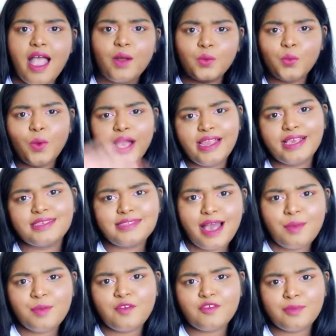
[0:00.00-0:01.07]
What is
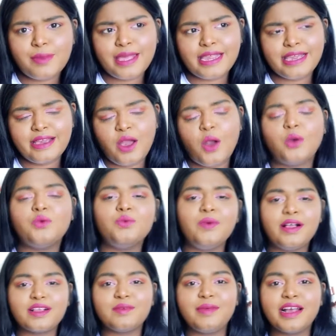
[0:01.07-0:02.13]
up, everybody?
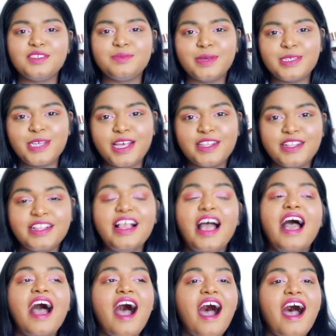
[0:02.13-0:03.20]
Welcome back to my channel.
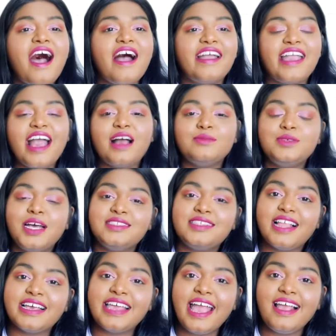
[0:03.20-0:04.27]
I am
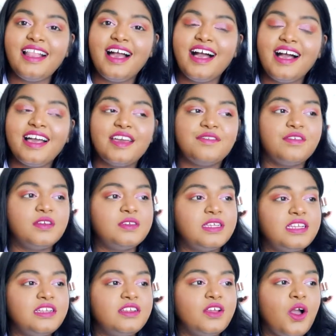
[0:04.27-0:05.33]
Terscilla Cayla. If you
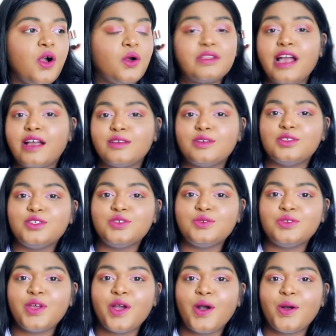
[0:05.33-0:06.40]
didn't know, now you do
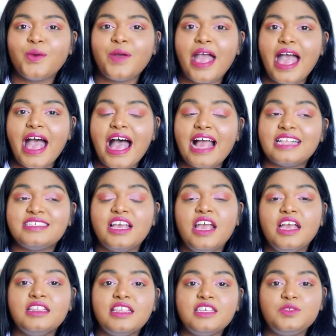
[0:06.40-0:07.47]
know. And
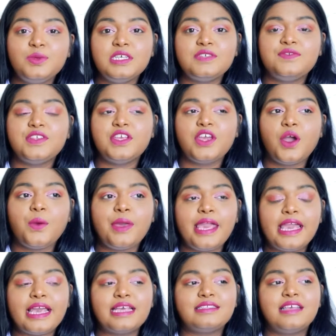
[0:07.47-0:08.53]
this week's video
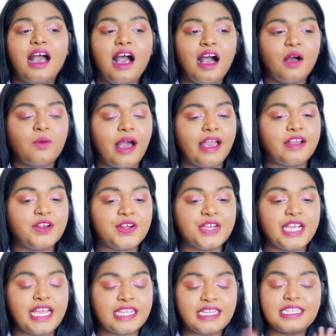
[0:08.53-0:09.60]
is how I
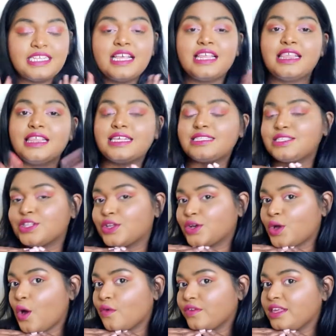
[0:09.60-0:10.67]
created this
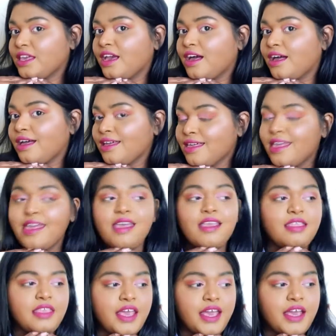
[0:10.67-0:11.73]
look over here.
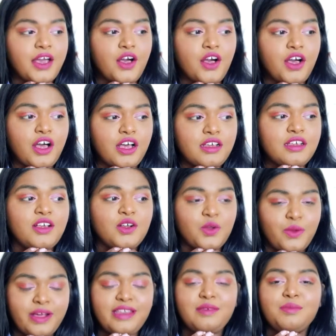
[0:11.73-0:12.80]
There are
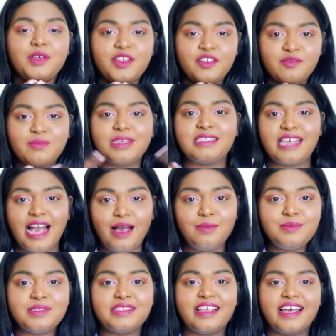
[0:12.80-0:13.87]
quite a bit of
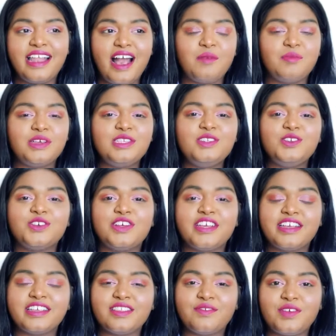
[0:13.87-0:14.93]
mishaps that happened
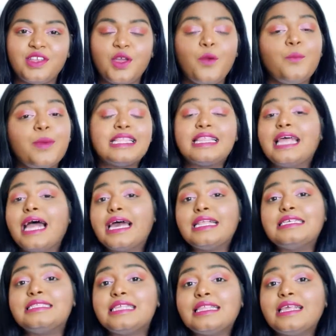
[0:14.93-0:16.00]
during the video, but that
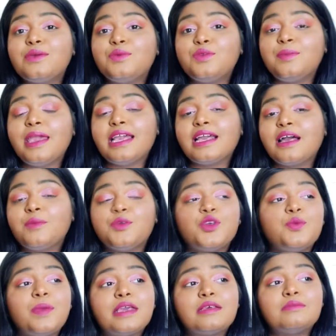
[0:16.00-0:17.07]
is the thing with makeup. You
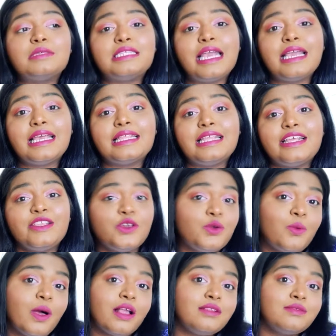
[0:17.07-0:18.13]
make a mistake and then you
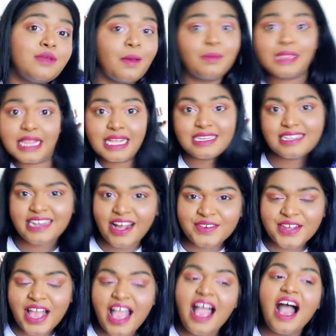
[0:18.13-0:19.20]
will lend it
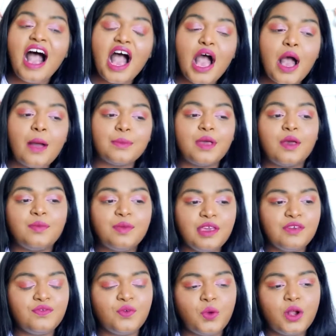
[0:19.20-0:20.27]
up.
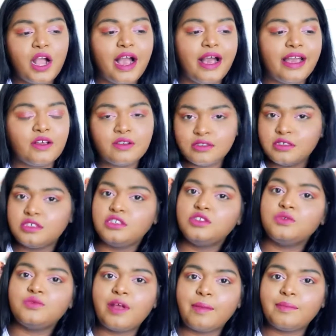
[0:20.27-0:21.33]
Before I continue
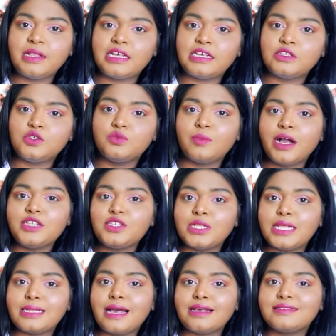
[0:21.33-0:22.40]
rambling too much,
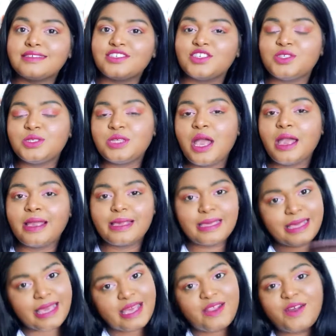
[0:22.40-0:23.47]
let us just
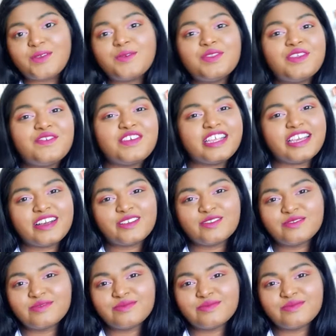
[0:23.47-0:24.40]
get on with the video.